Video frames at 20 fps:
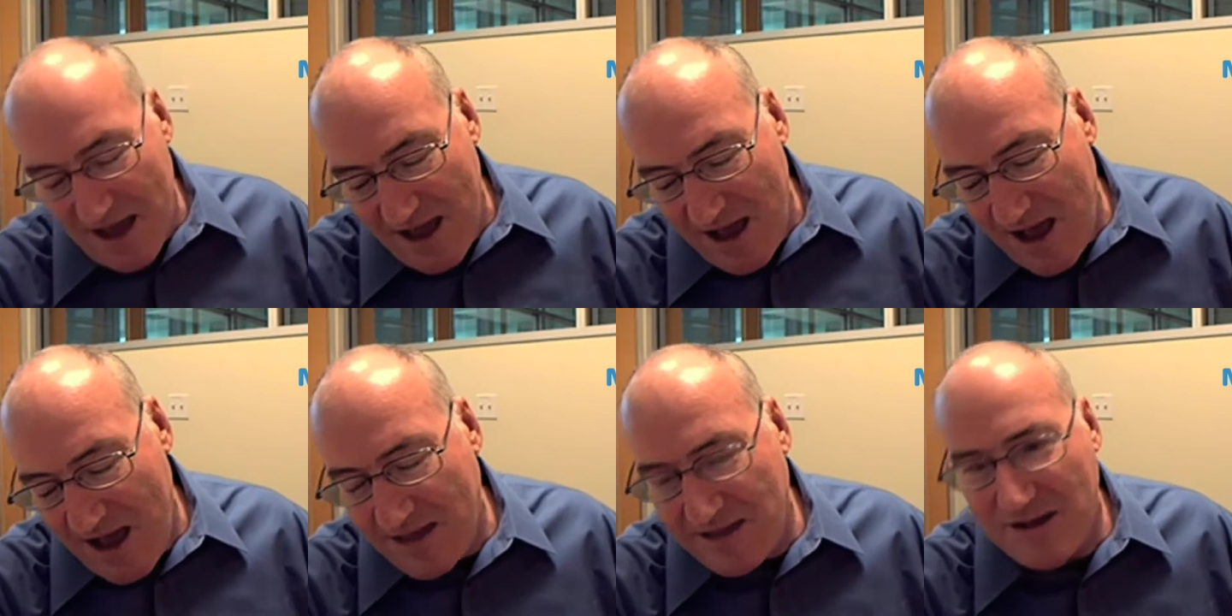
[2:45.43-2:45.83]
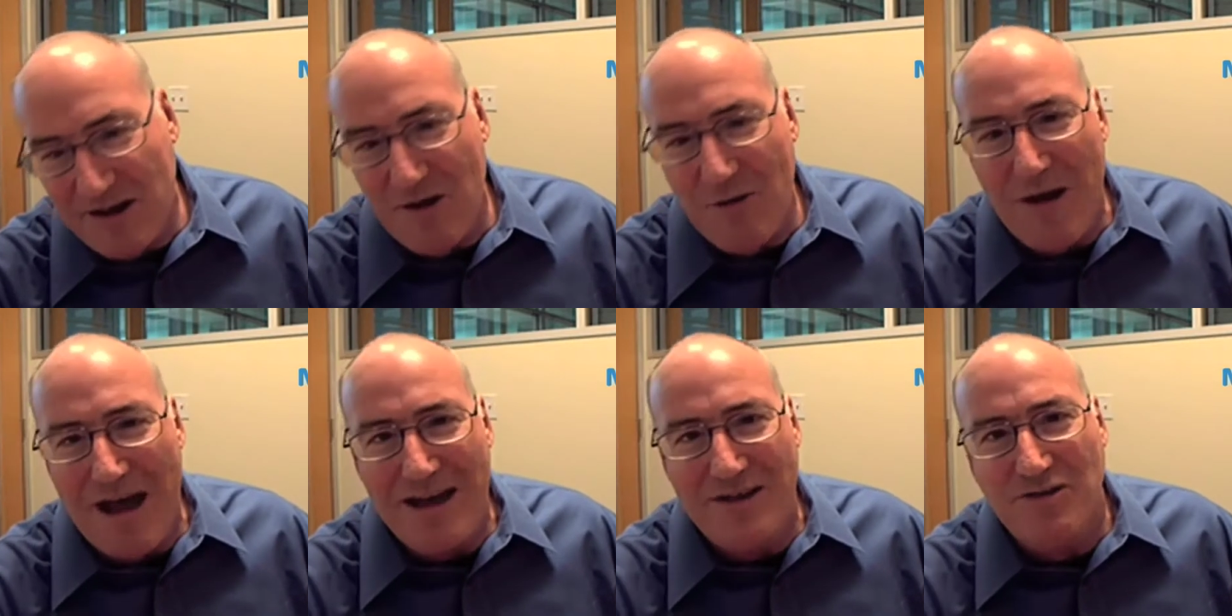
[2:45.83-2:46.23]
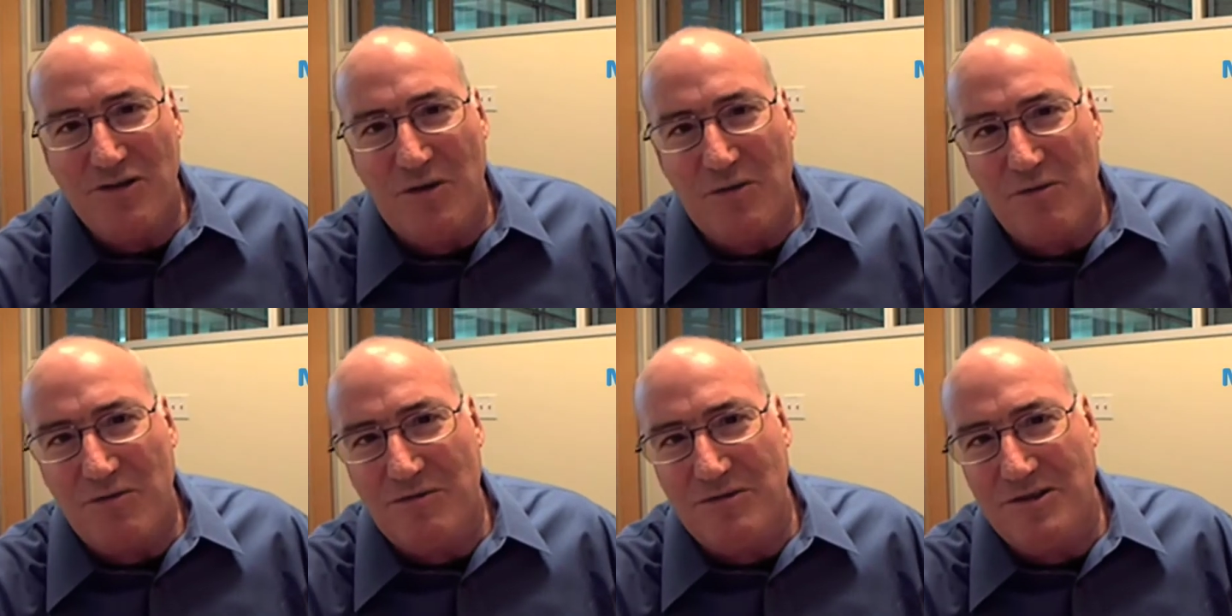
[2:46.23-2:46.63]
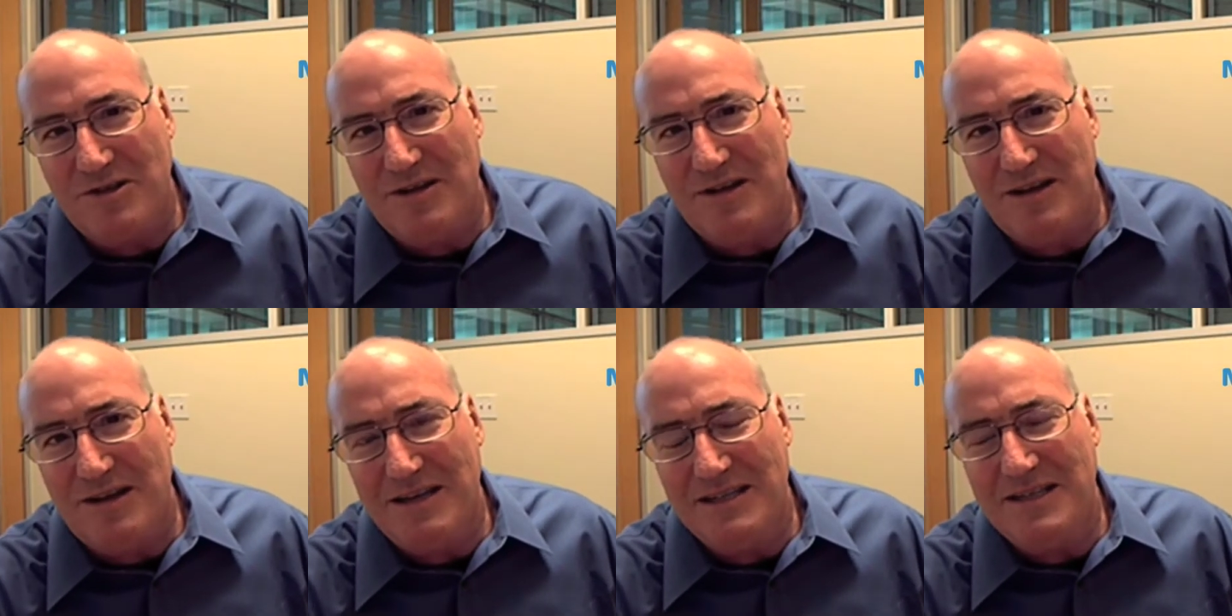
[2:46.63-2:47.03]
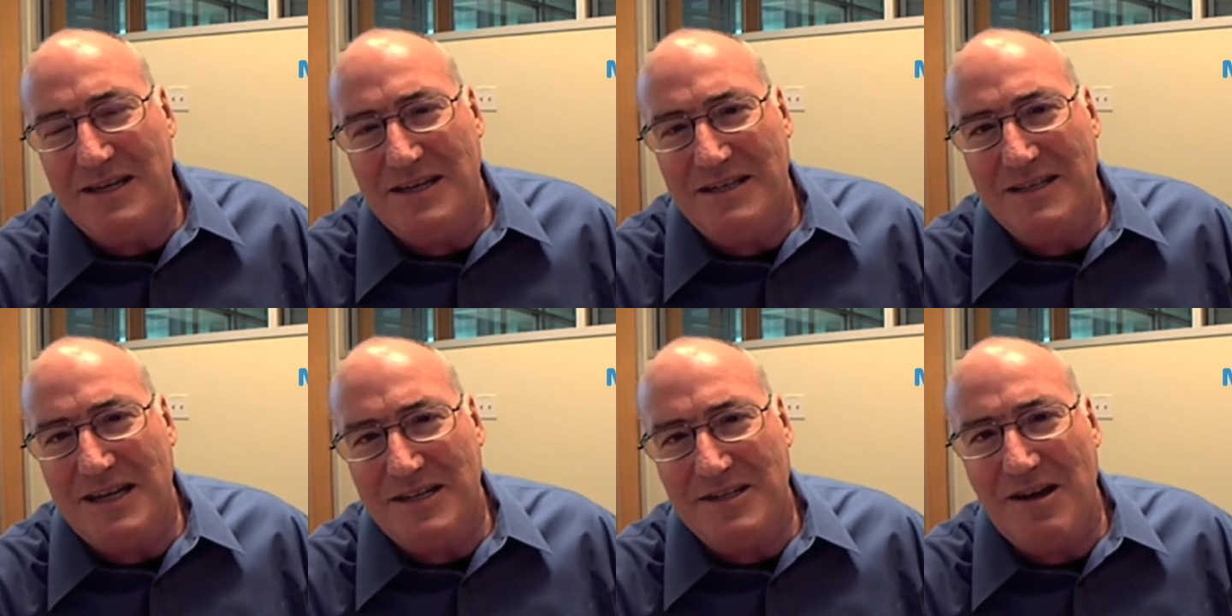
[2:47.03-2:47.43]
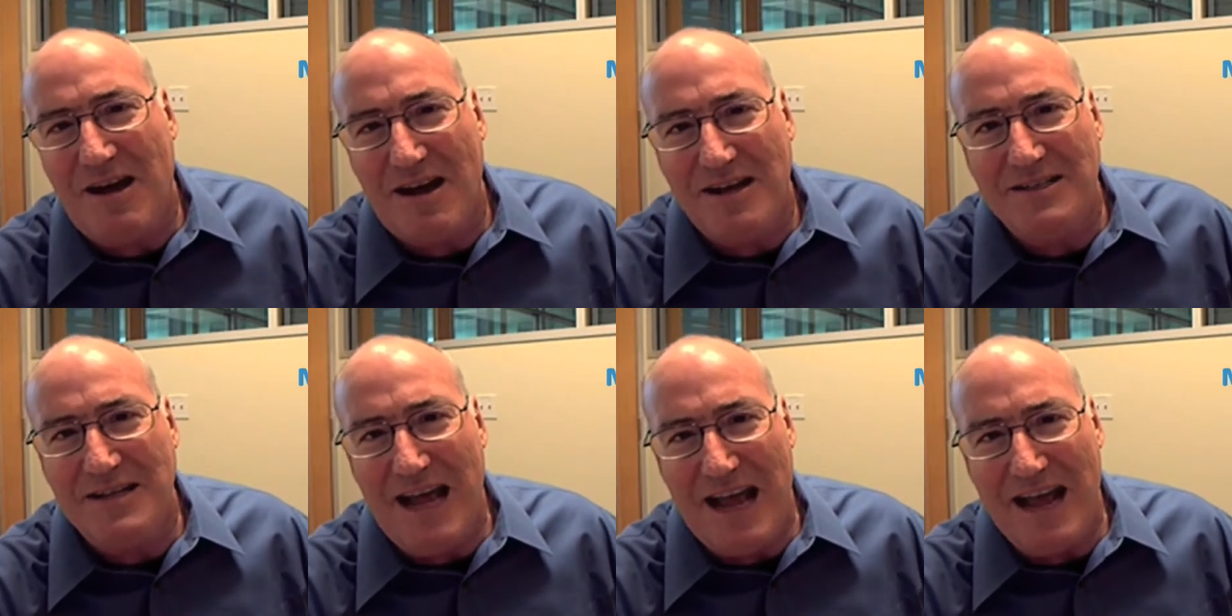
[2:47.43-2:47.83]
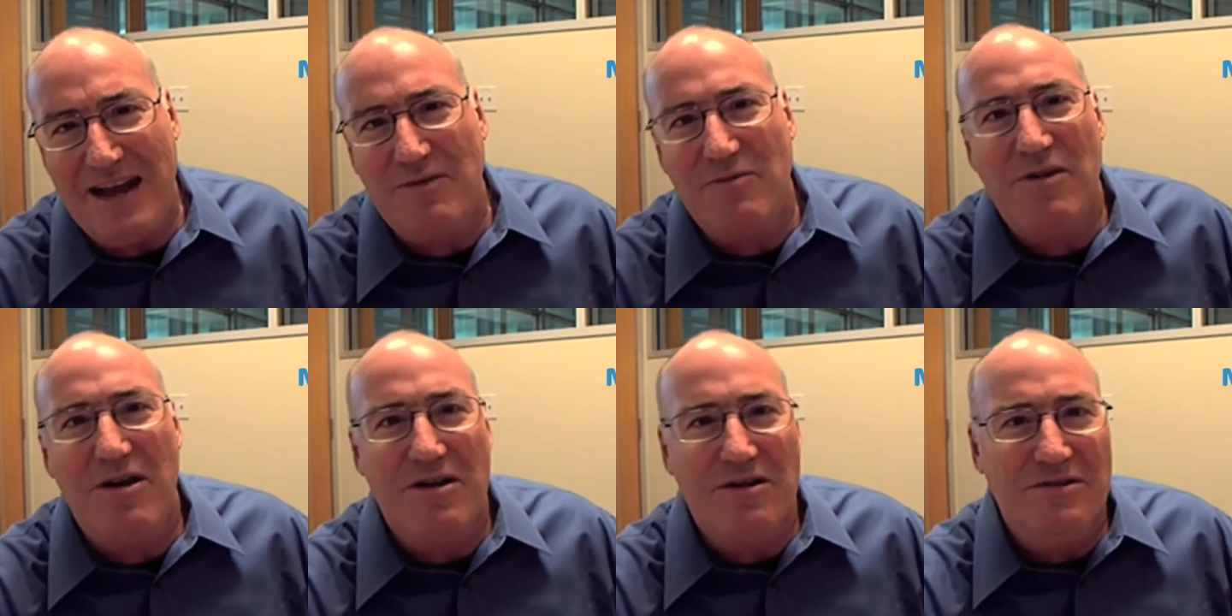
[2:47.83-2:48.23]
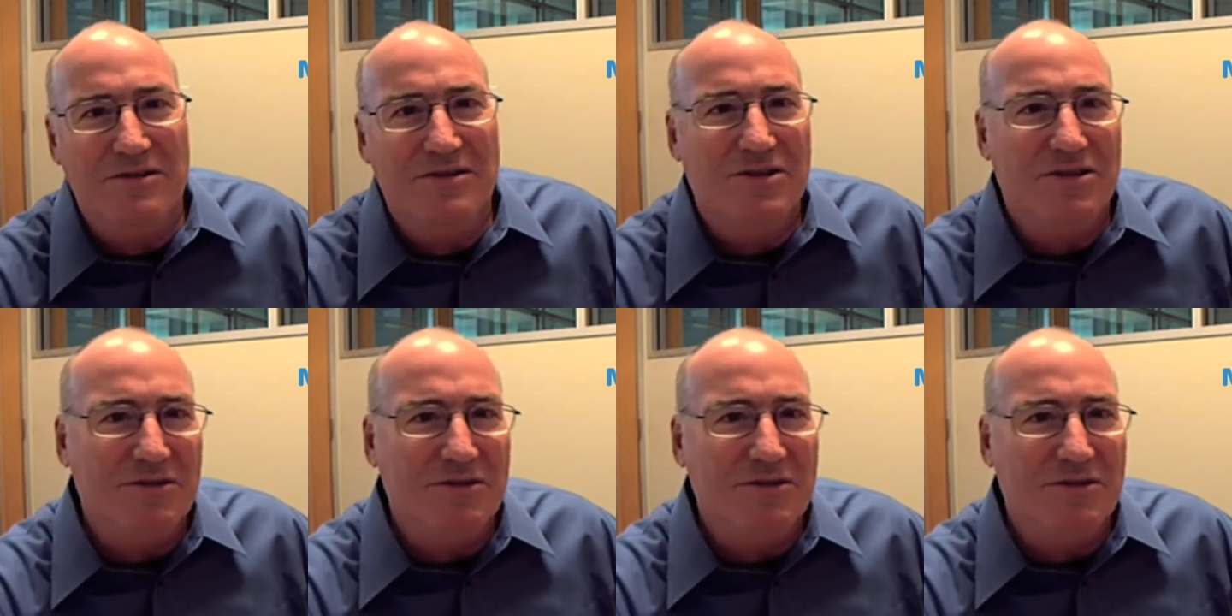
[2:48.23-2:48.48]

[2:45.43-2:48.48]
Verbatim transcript: the No Asshole Rules is I talked to Ann Rhodes,